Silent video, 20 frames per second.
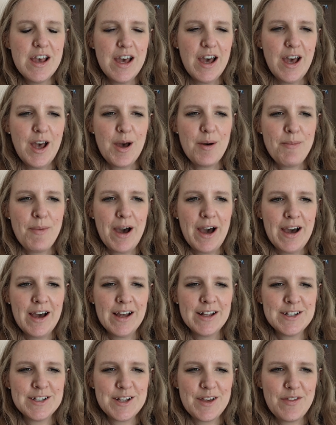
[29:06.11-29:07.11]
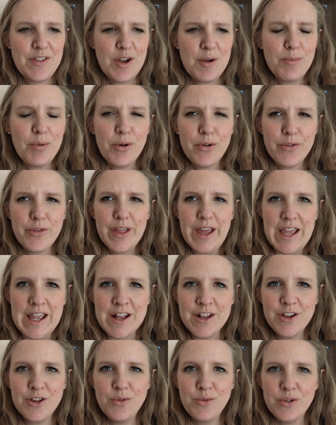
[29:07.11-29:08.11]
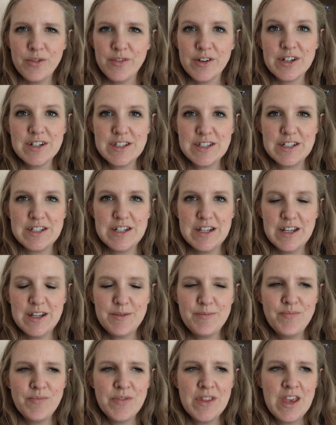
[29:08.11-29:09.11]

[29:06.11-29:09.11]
And they're both in university.